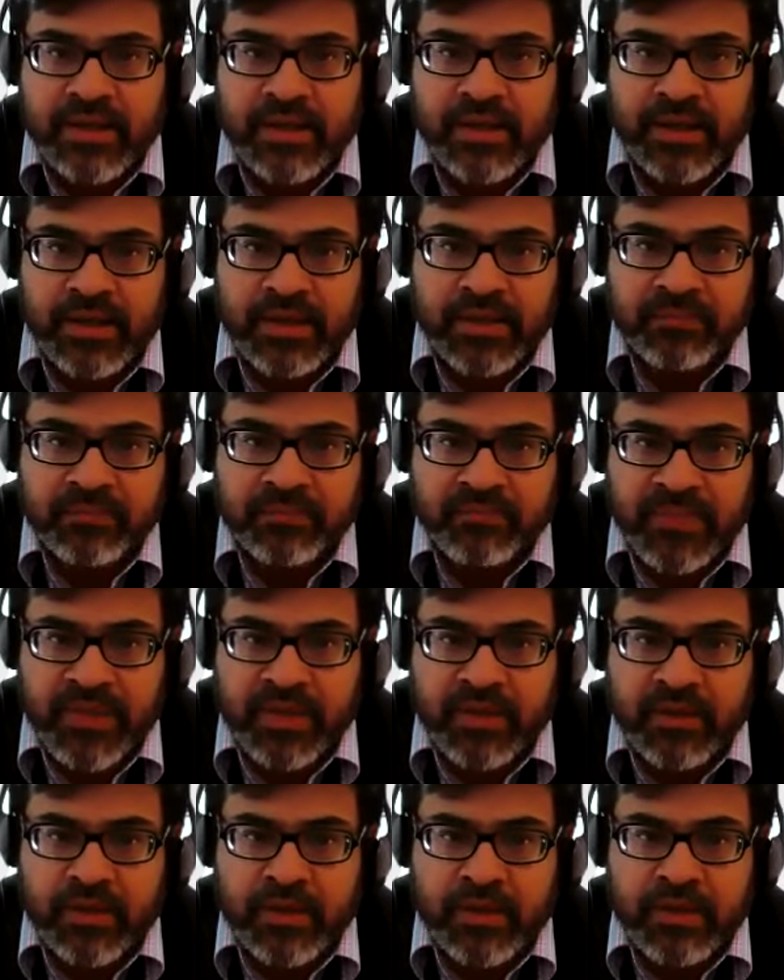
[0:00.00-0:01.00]

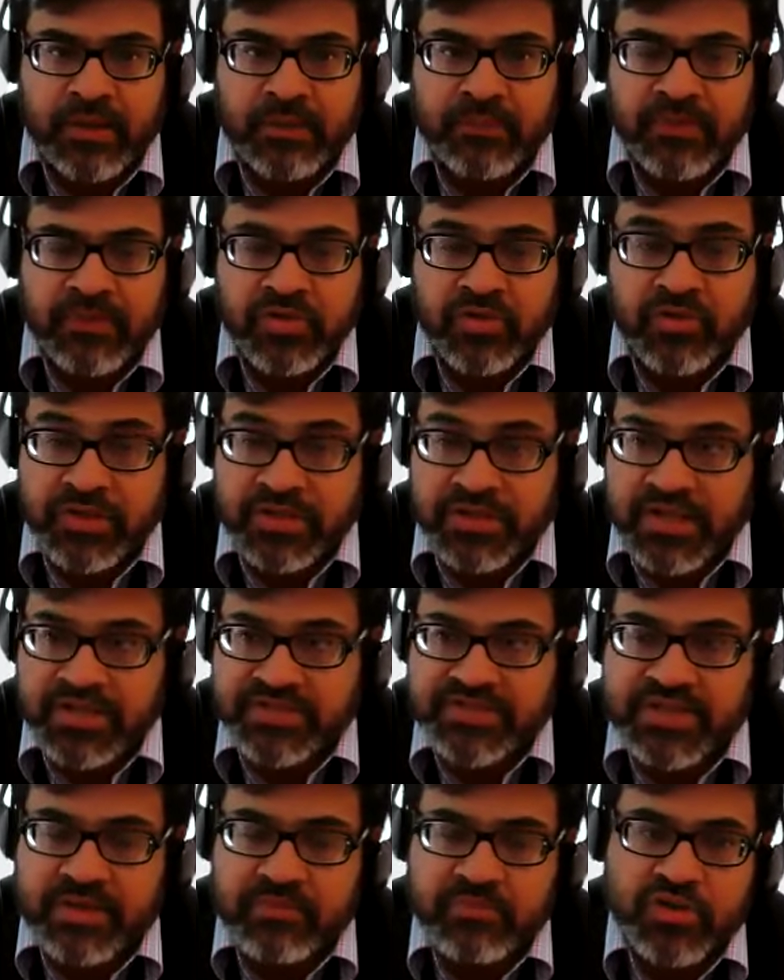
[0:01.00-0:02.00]
during
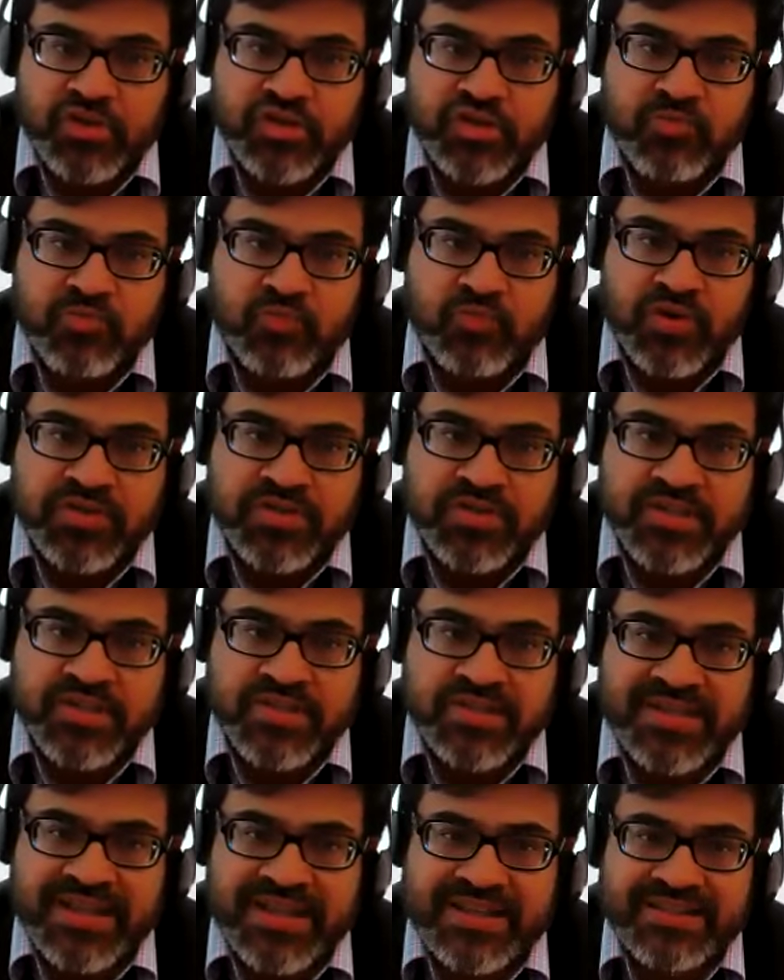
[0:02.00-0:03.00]
the examination
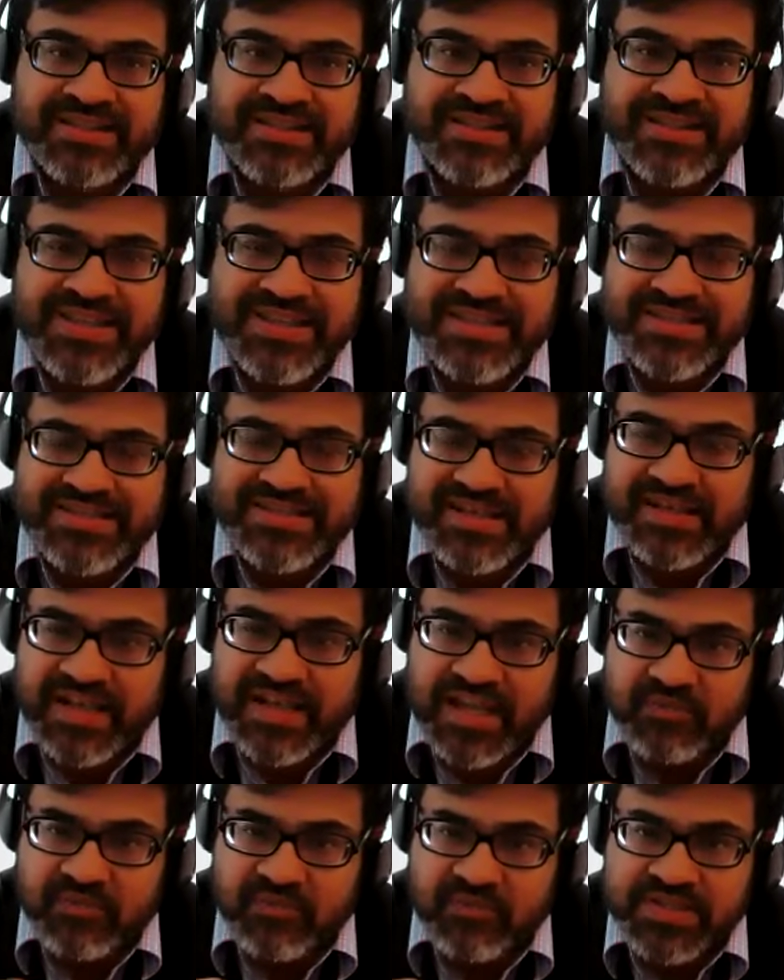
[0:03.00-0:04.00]
process that these
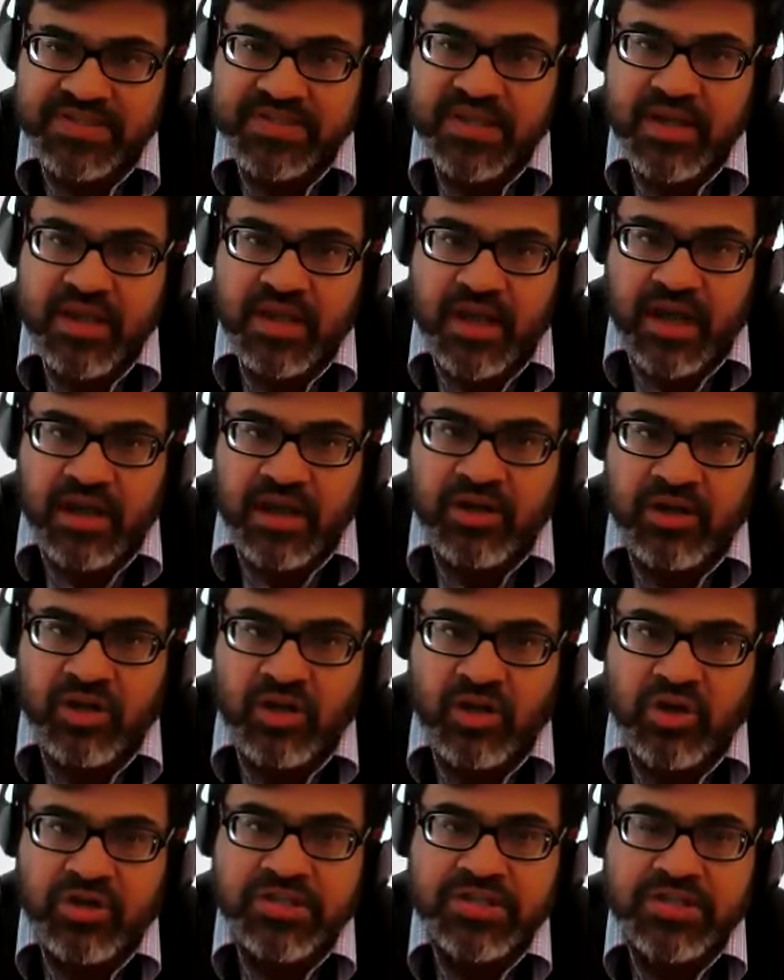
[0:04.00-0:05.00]
claims are
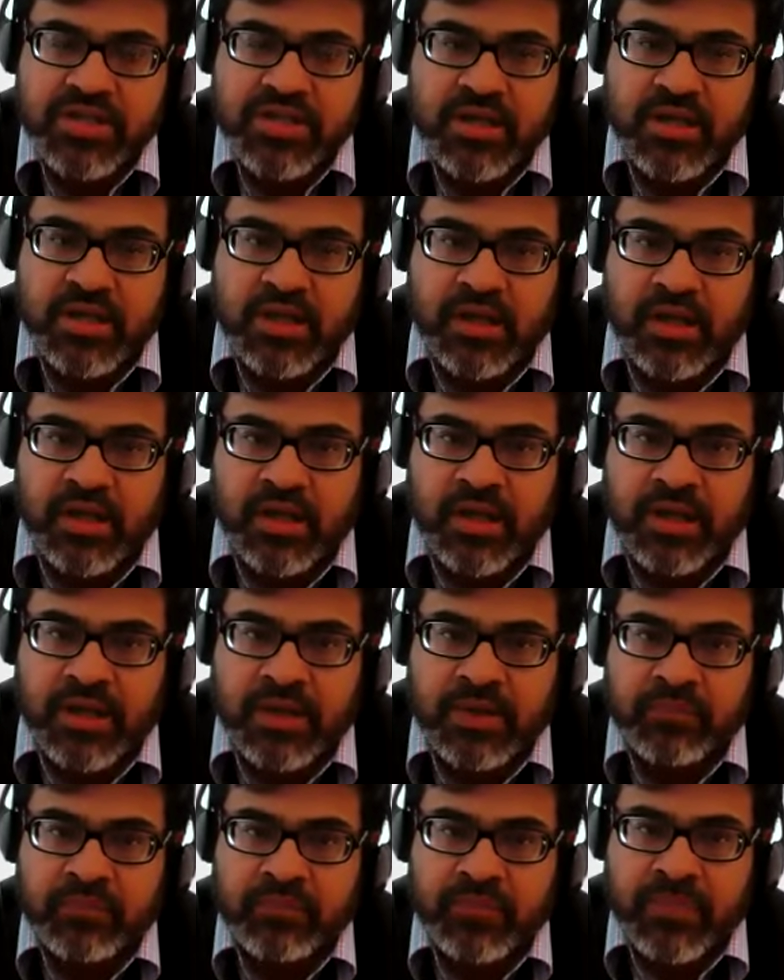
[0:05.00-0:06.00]
not
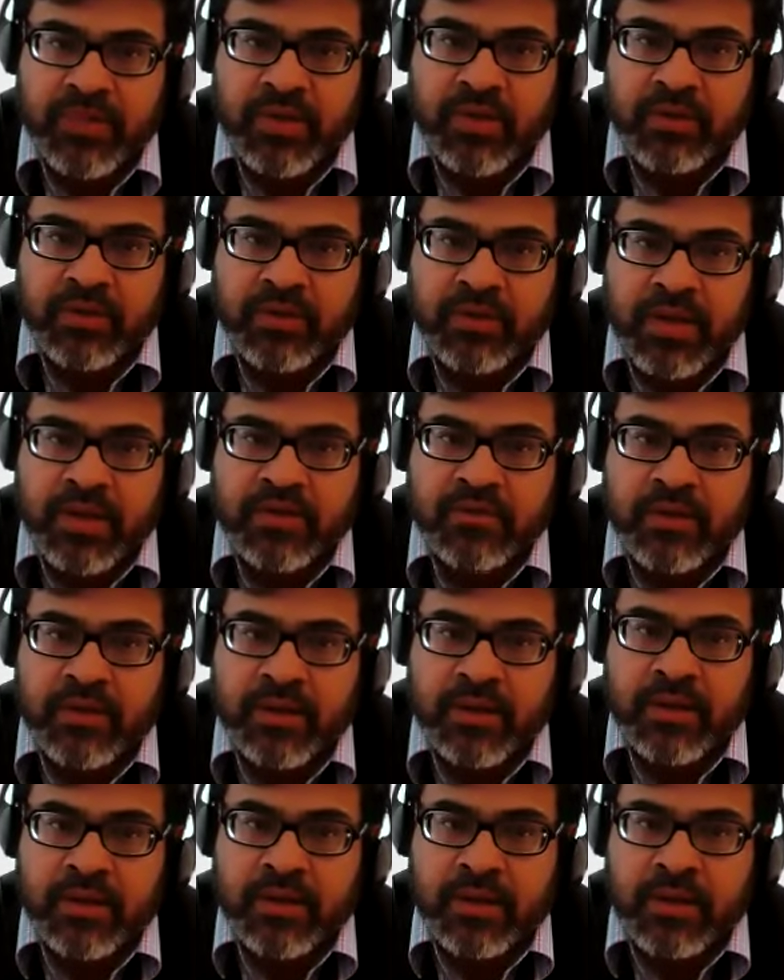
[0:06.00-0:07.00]

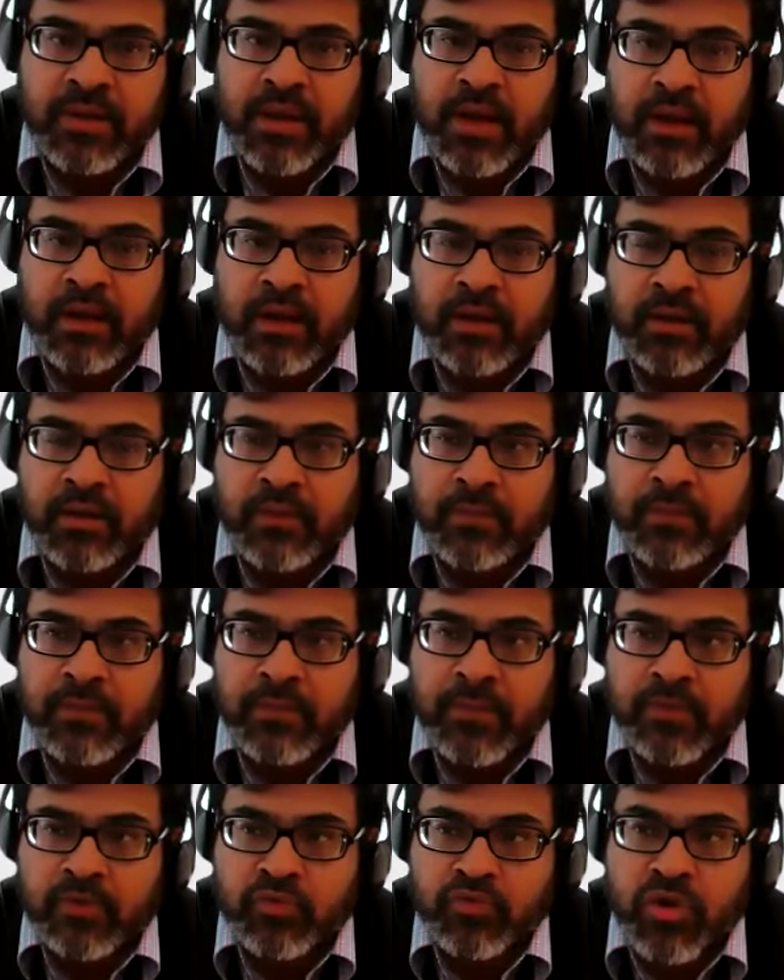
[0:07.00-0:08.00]

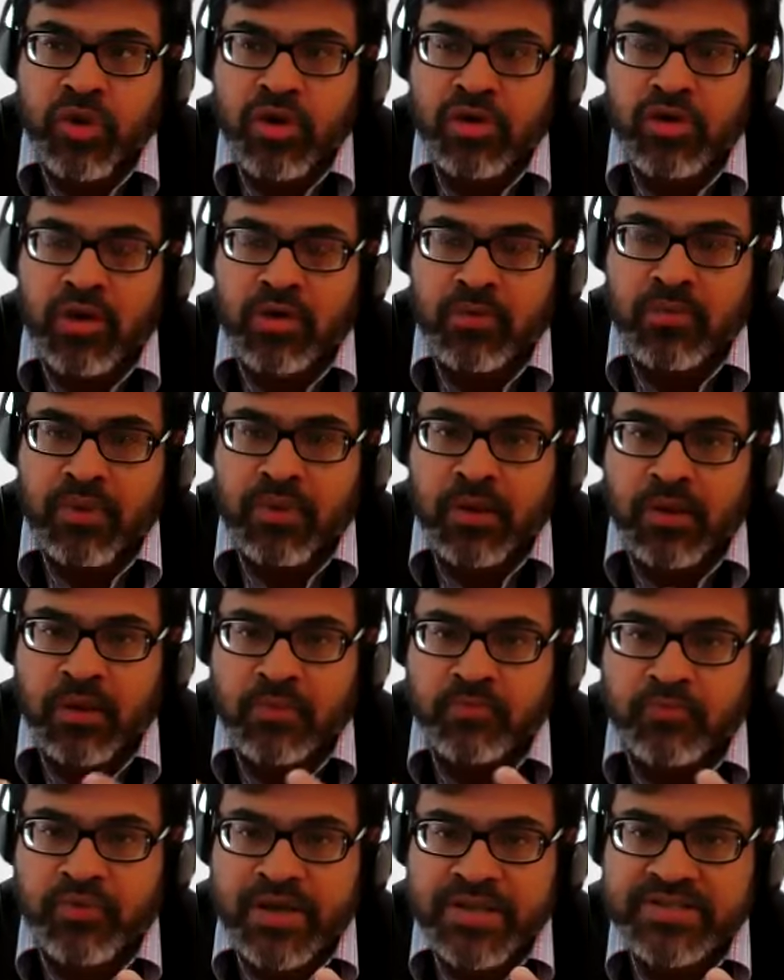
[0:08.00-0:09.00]
do not
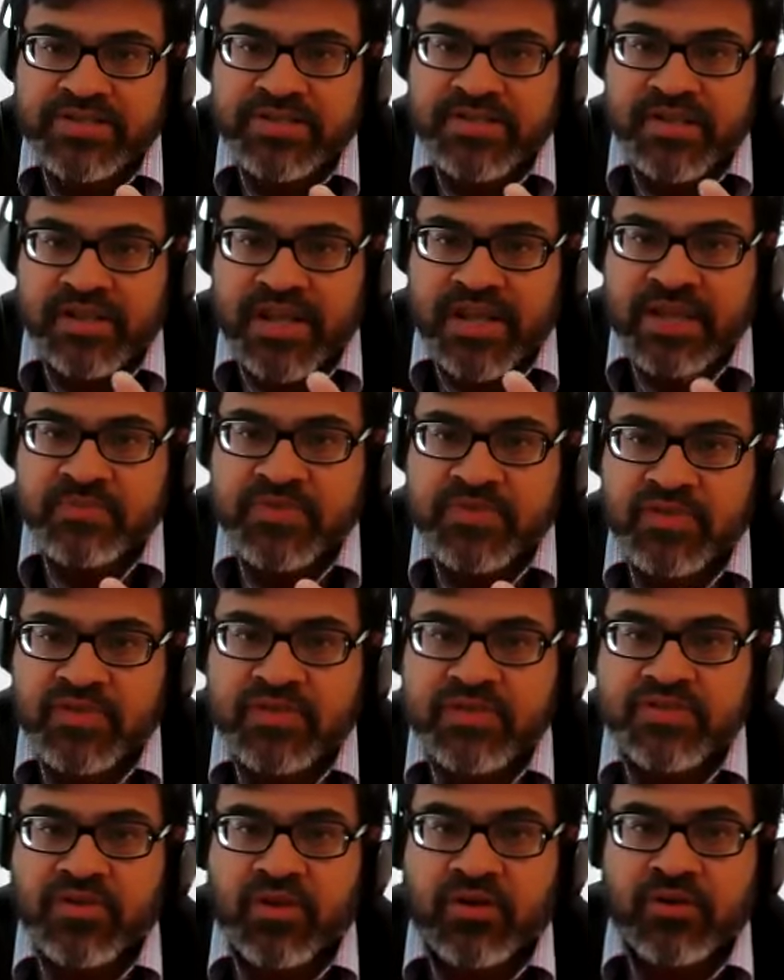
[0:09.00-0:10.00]
comprise claims
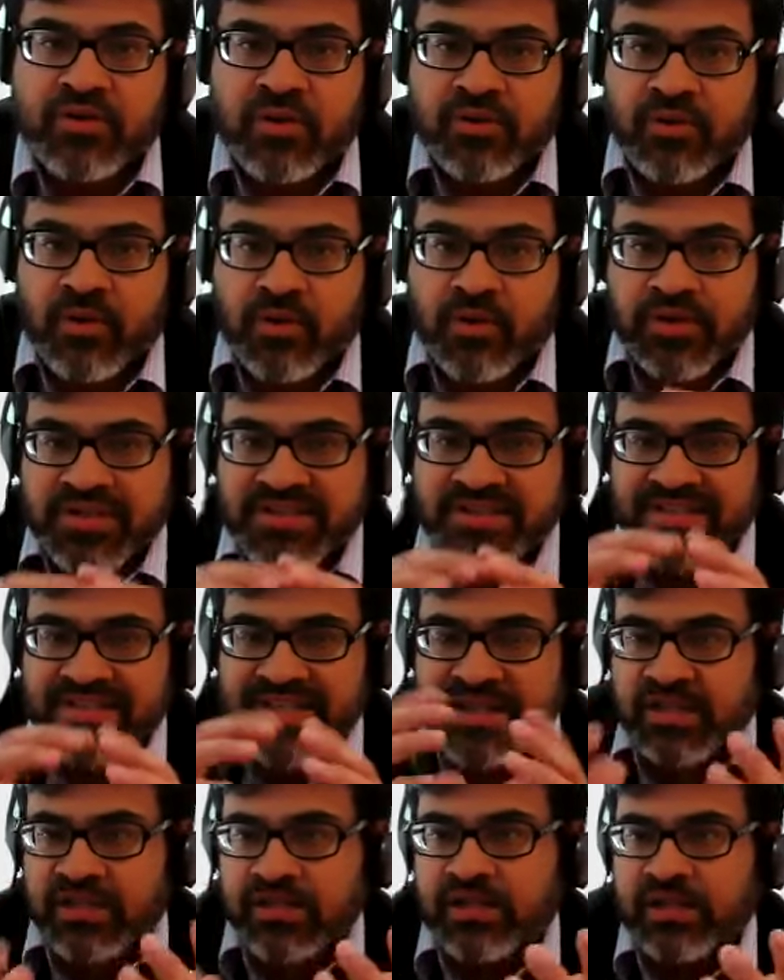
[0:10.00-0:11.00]
on a
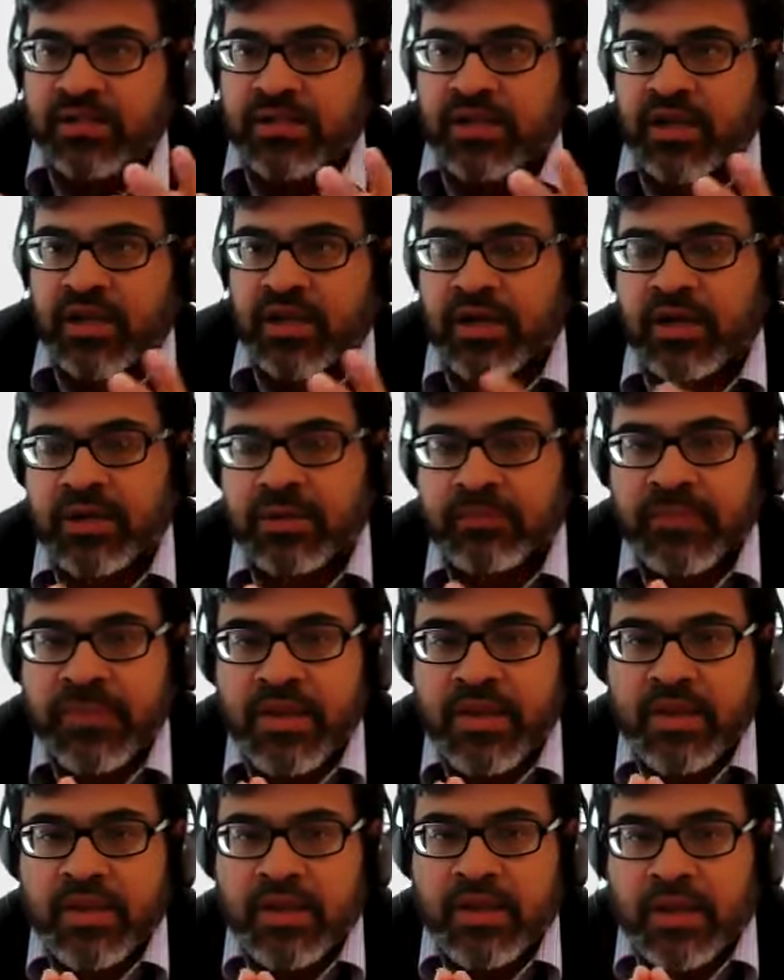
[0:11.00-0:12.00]

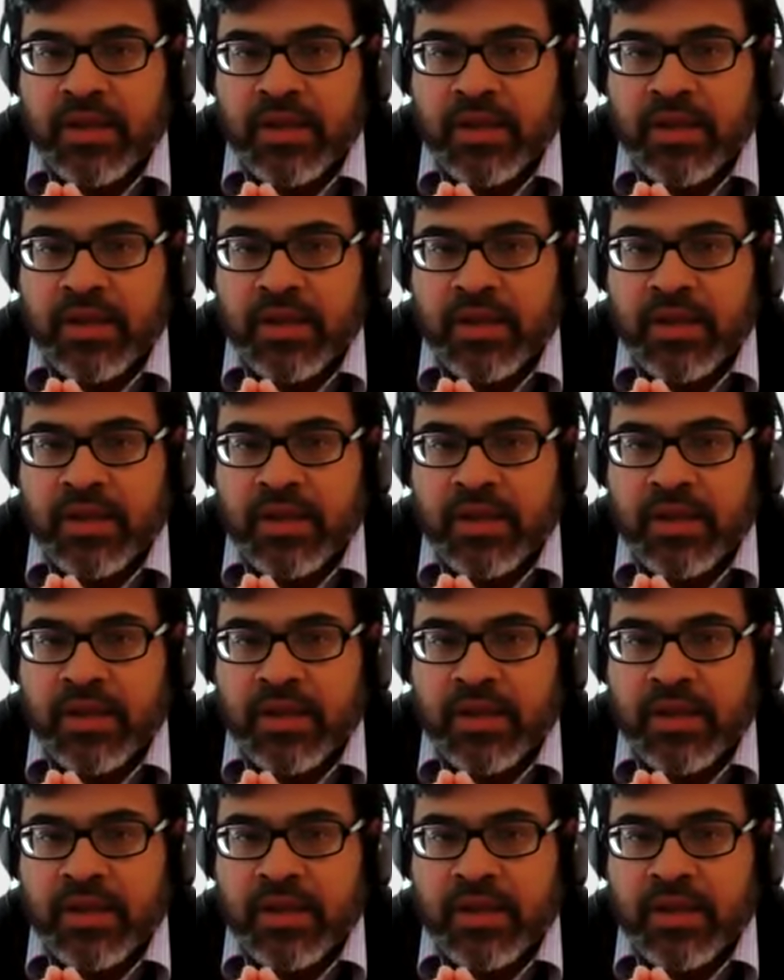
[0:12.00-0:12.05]
single